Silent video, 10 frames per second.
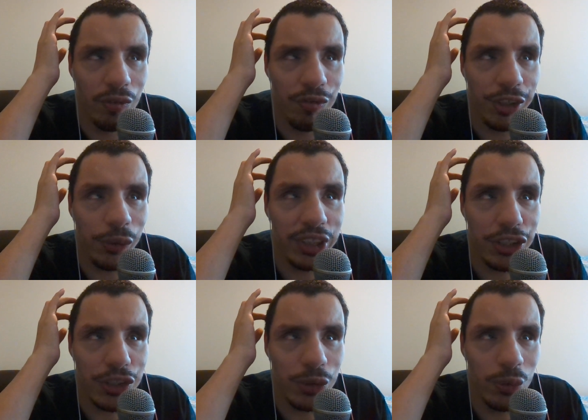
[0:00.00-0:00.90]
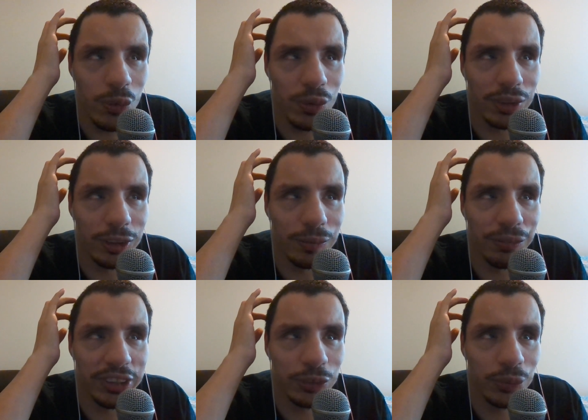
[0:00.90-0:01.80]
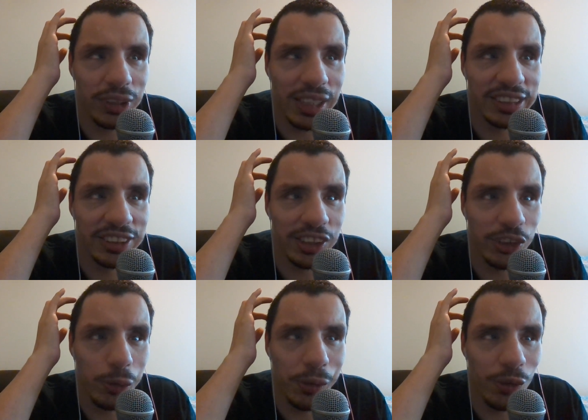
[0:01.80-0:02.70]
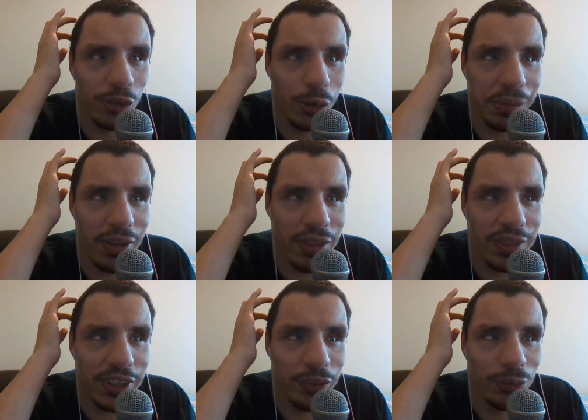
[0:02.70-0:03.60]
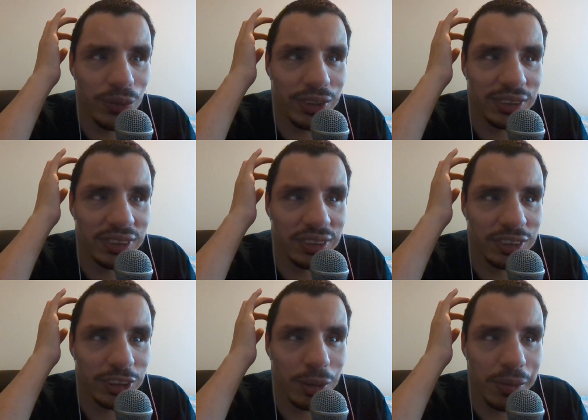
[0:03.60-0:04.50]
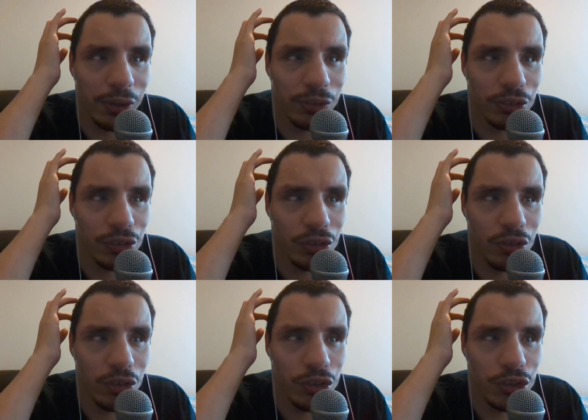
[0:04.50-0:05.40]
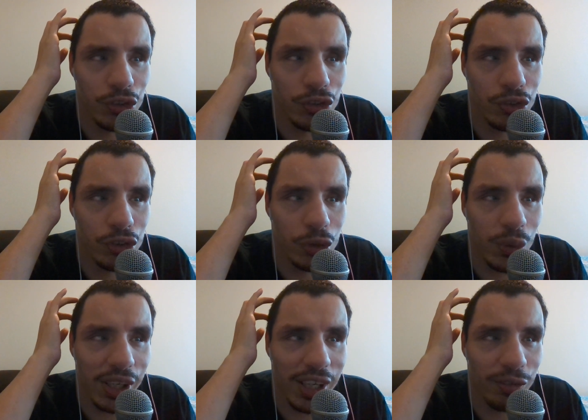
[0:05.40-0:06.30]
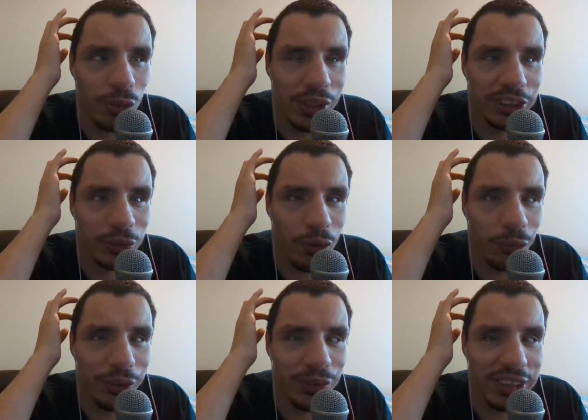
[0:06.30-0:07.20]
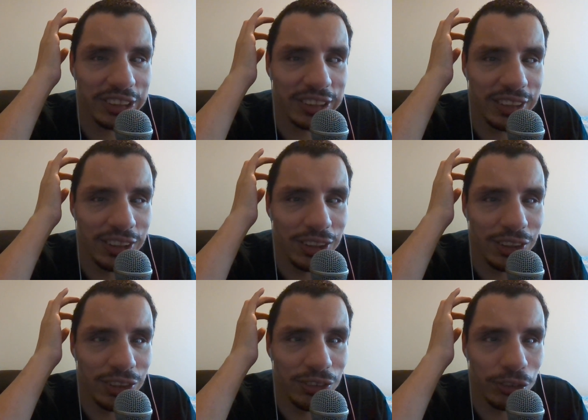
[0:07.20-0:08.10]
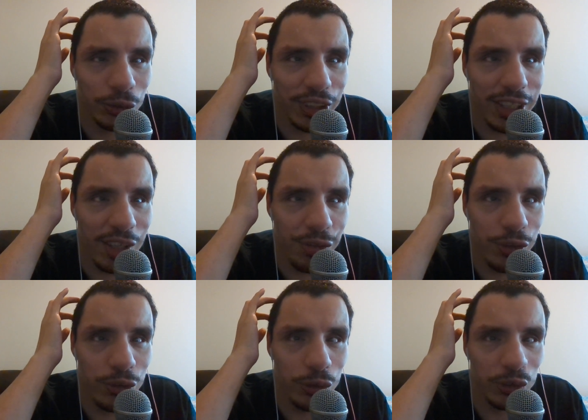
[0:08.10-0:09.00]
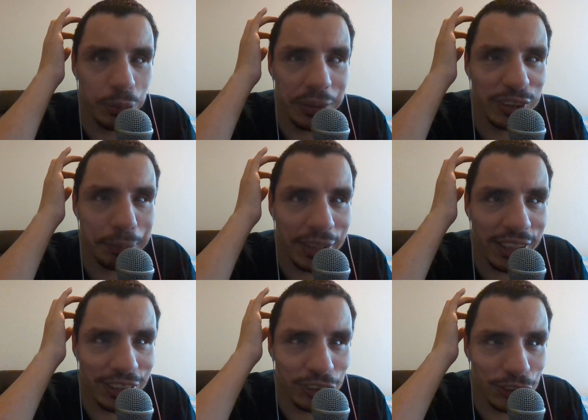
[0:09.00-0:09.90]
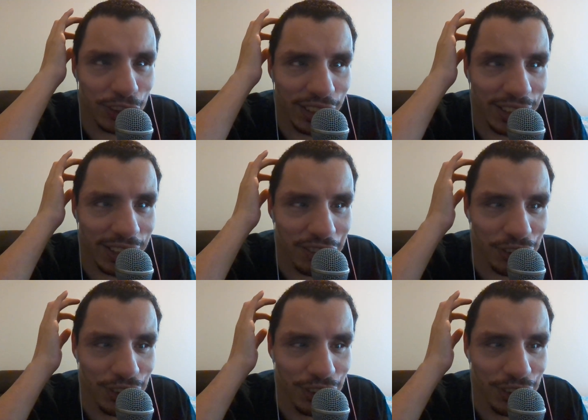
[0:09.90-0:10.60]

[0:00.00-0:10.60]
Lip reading: fairly new. This one has a little bit over a month. The other one about 2.5 weeks or 3 weeks. So yeah, if you do speak Spanish and